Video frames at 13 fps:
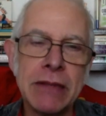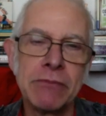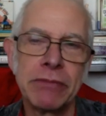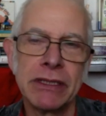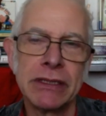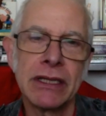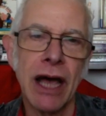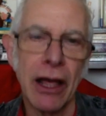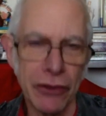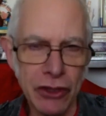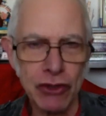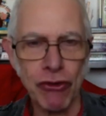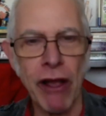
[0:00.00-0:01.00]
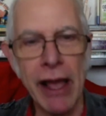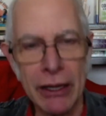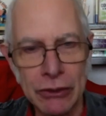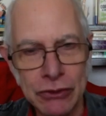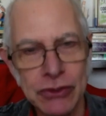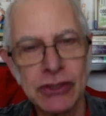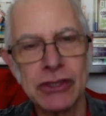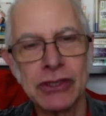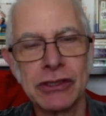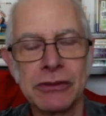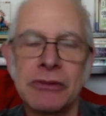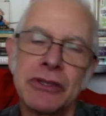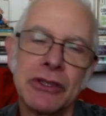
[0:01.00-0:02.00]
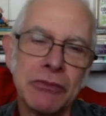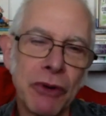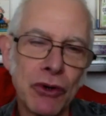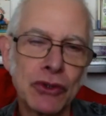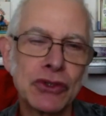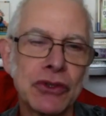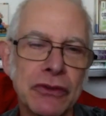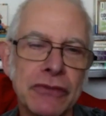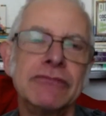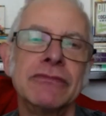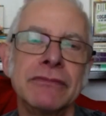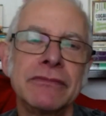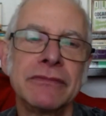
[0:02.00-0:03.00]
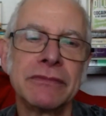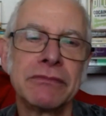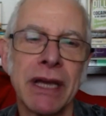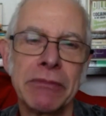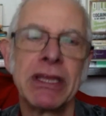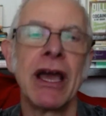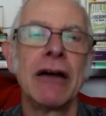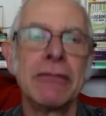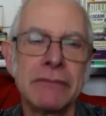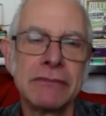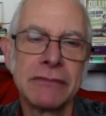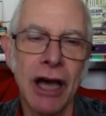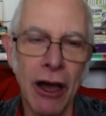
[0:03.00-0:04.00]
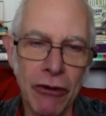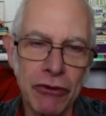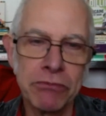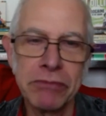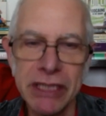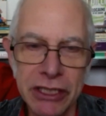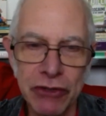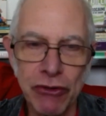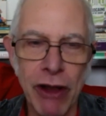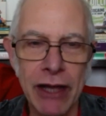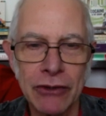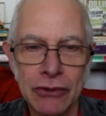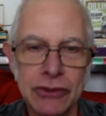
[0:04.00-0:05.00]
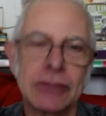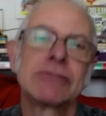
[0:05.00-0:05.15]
But other crowds, the more sort of maybe R&B crowd,